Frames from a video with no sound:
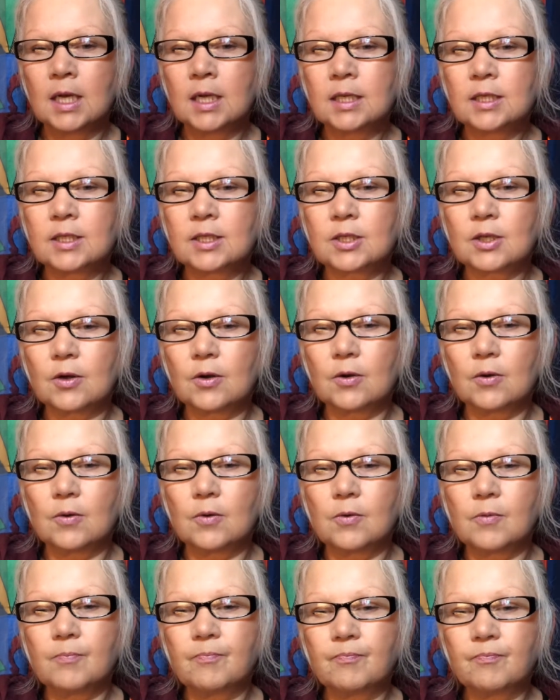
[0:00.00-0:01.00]

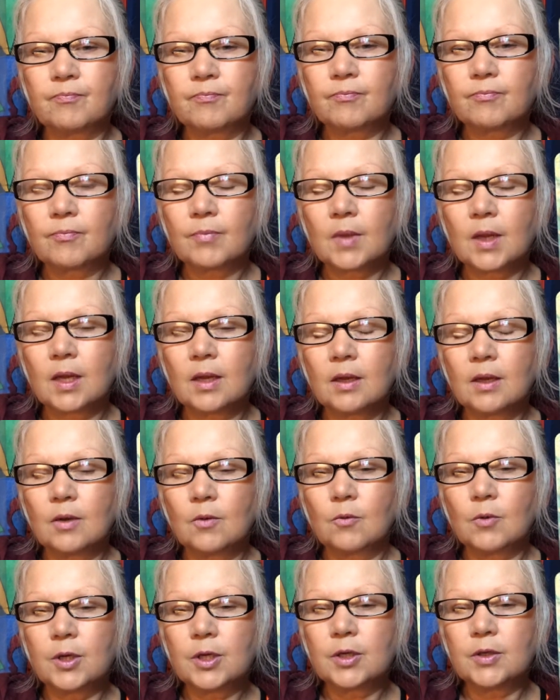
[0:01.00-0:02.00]
So
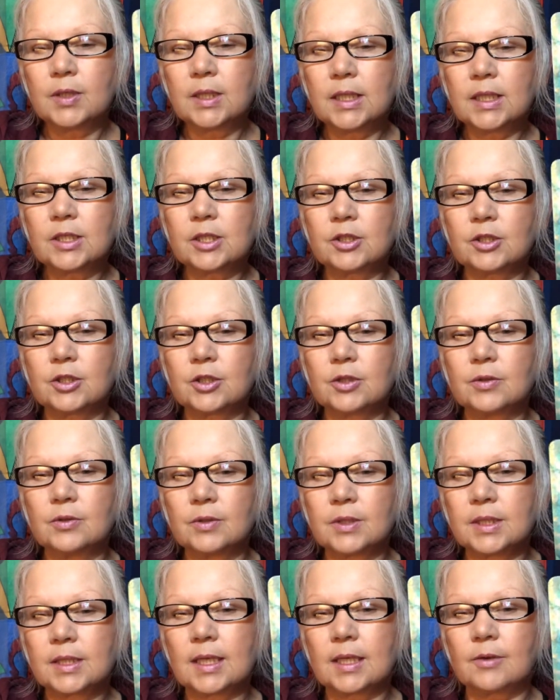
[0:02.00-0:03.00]
what you need to do
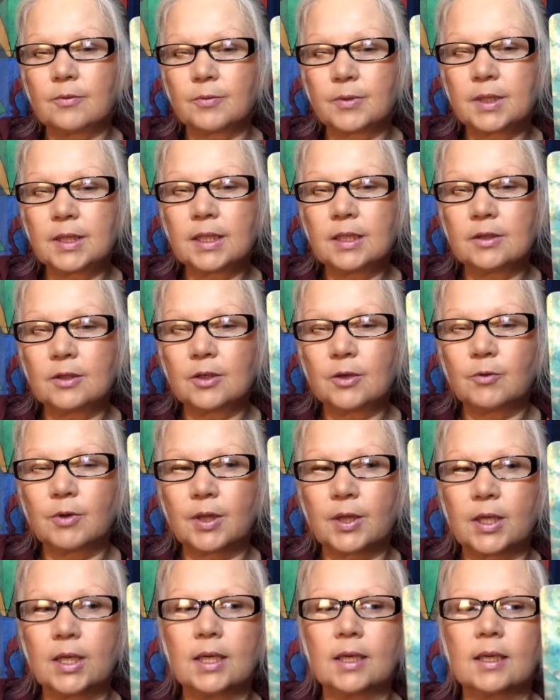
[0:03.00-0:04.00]
is like really look
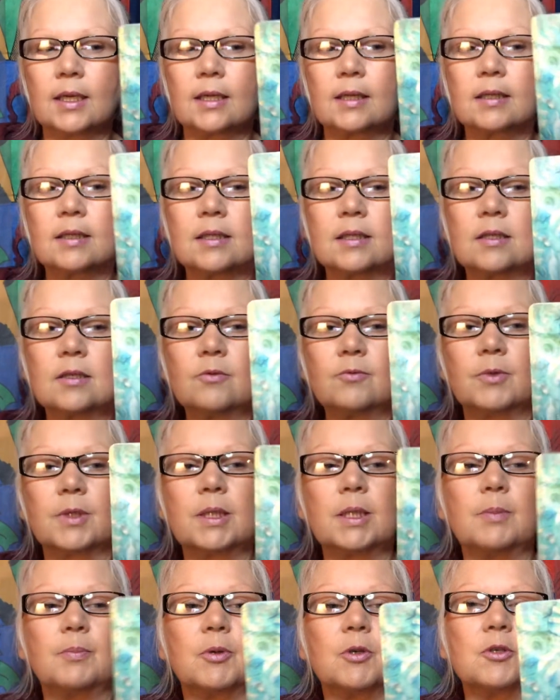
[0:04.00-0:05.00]
within. Like this is a
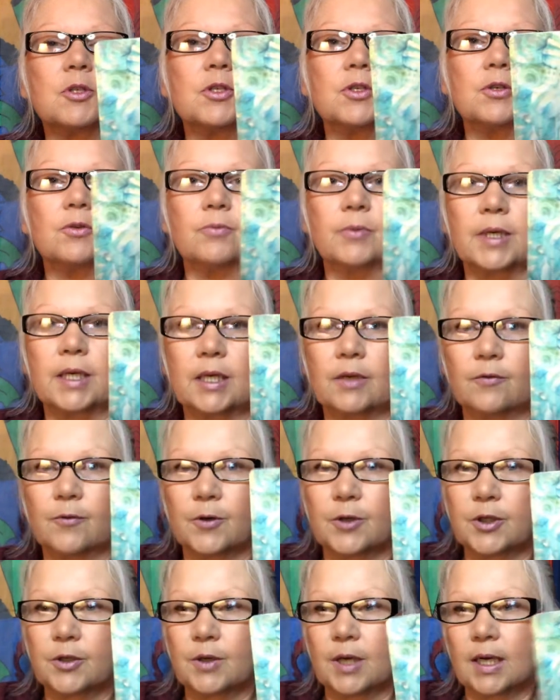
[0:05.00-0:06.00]
really personal reading for
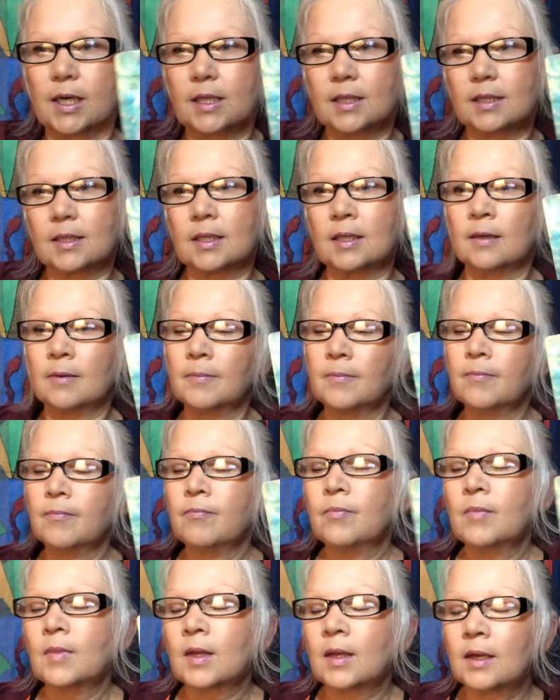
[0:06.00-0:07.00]
you guys. And
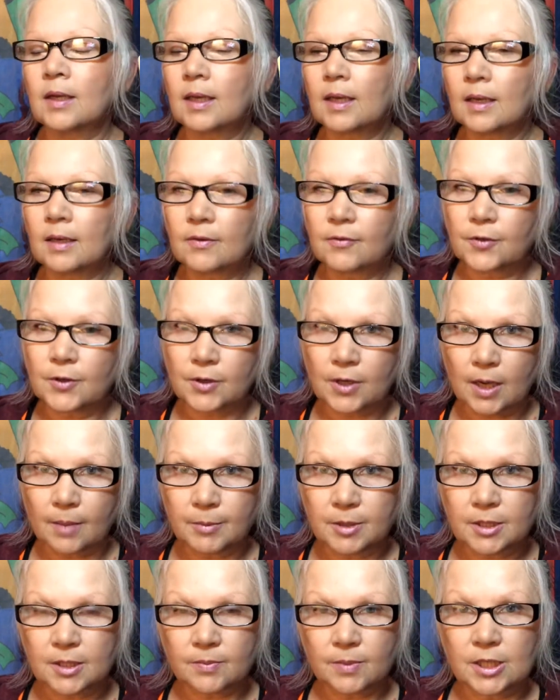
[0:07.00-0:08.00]
again, if you're
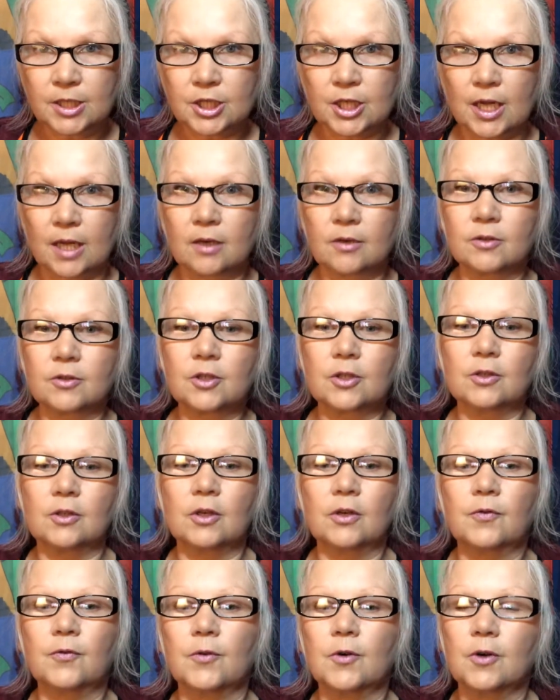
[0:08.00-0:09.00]
coming to my channel to
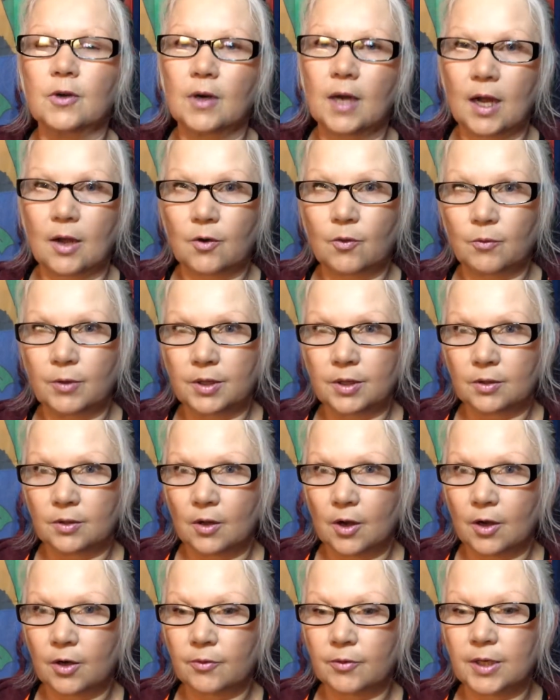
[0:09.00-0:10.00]
look for how to win the
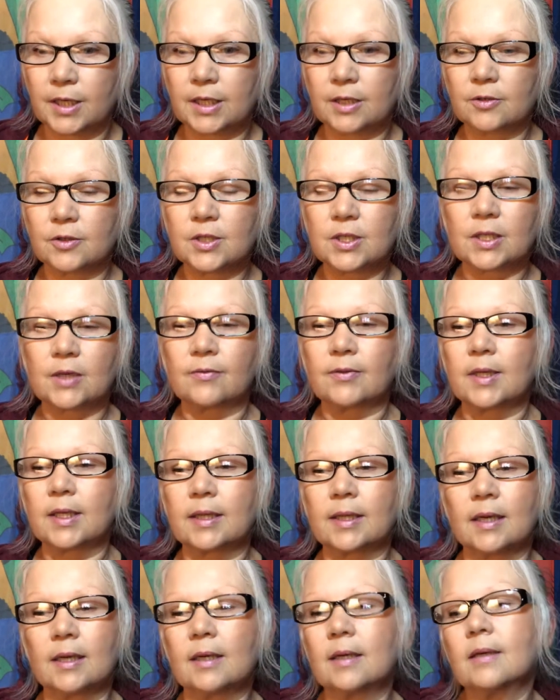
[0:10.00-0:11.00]
lottery or stuff like
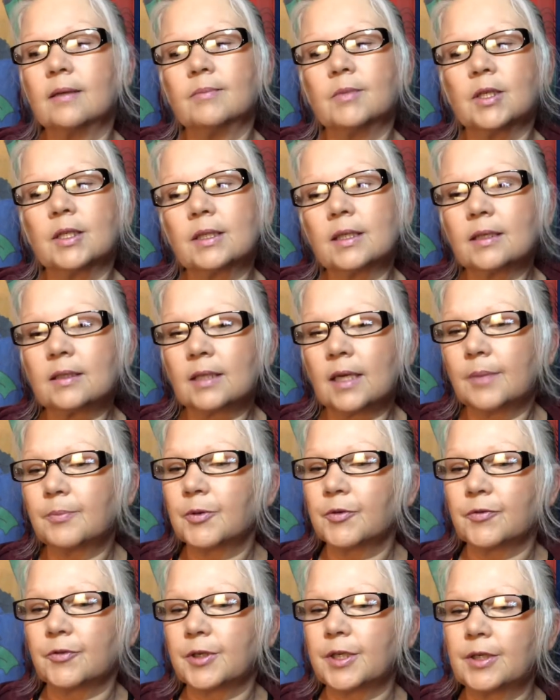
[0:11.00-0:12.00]
that, I'm not that type
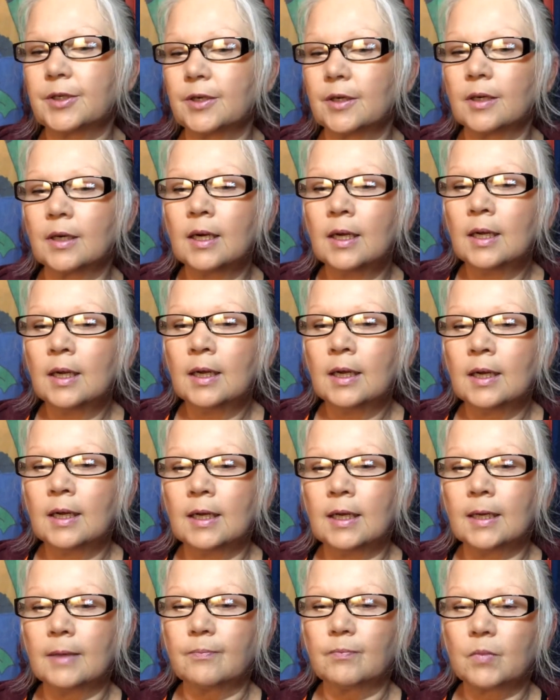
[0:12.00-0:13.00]
of reader.
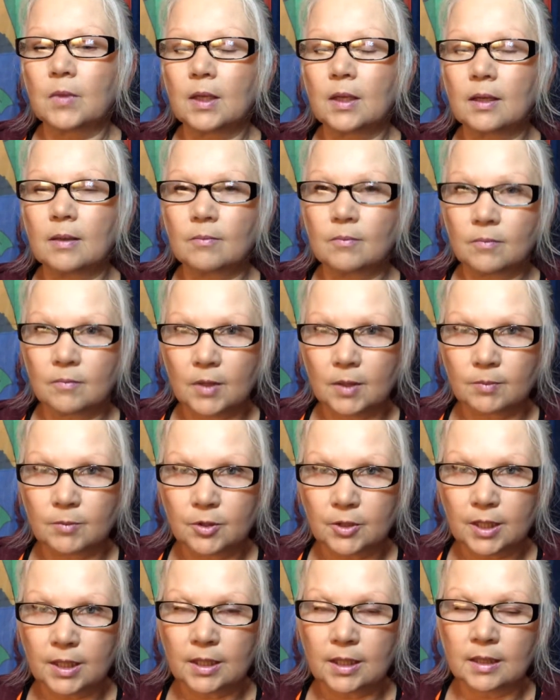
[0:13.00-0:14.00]
I'm
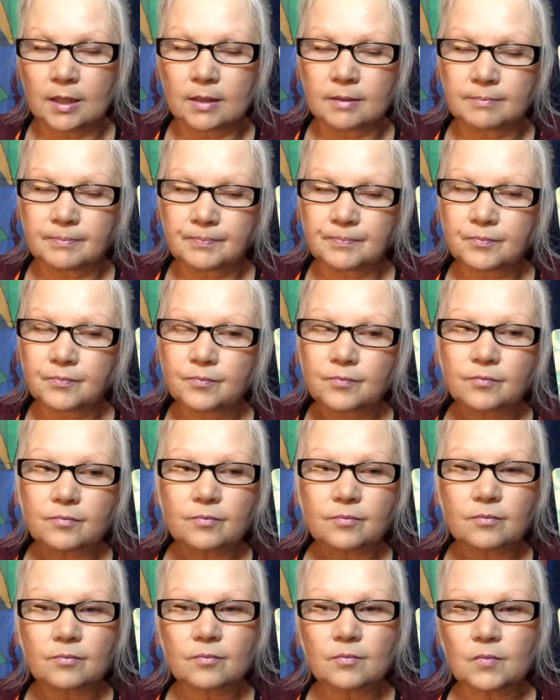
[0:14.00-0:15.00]
looking at
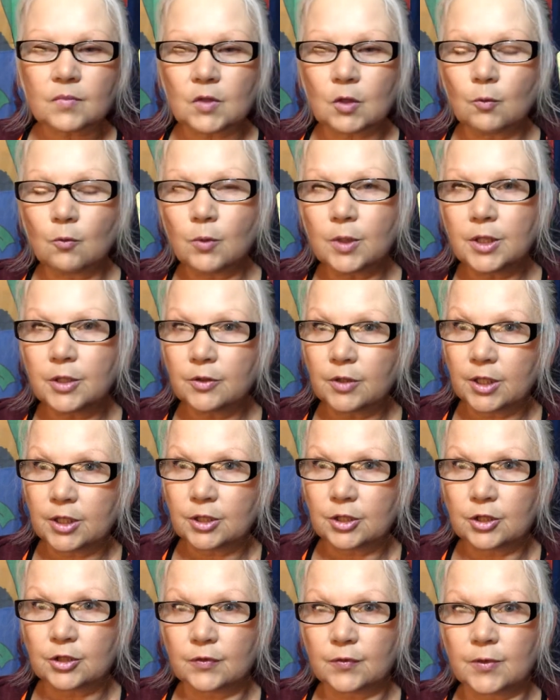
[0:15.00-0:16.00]
what you can
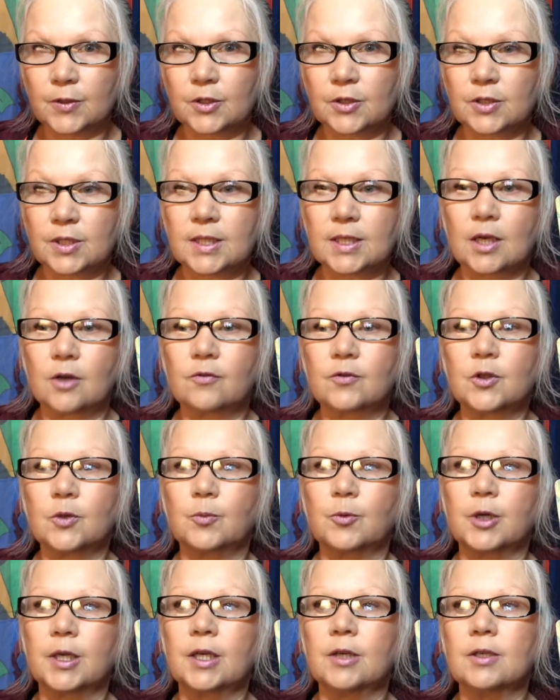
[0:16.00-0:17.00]
do for yourself to
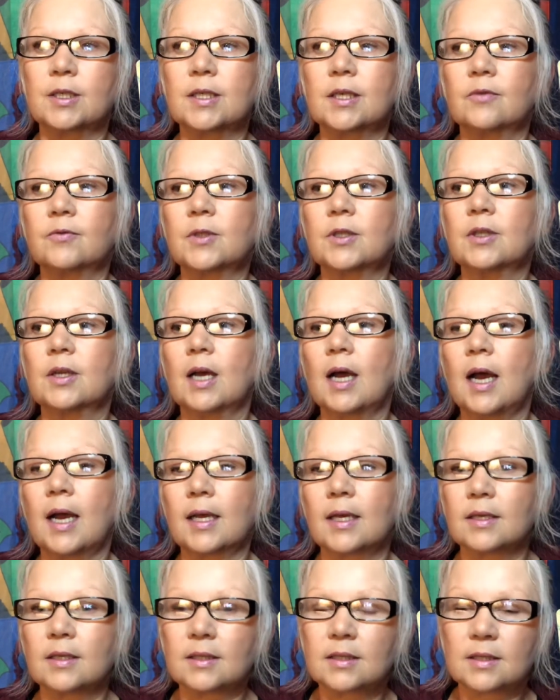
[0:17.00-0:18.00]
bring yourself to the
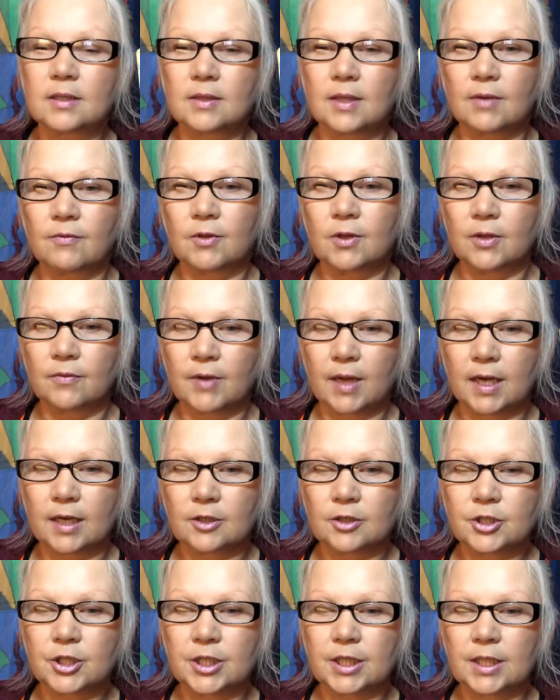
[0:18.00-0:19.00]
highest level of
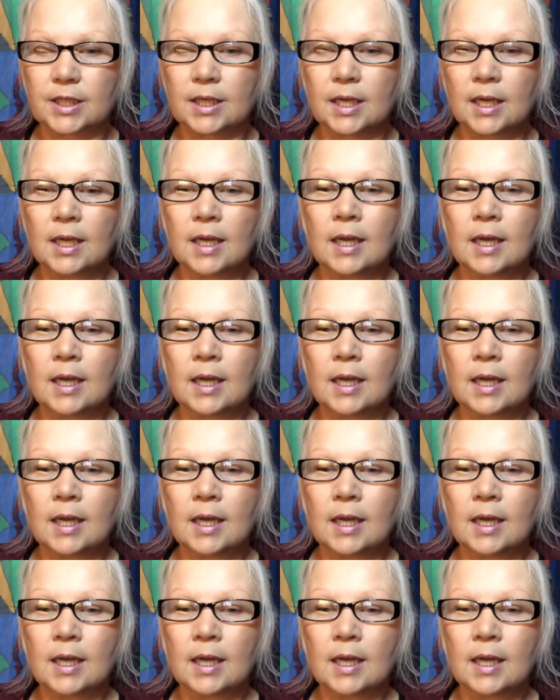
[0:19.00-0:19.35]
energy.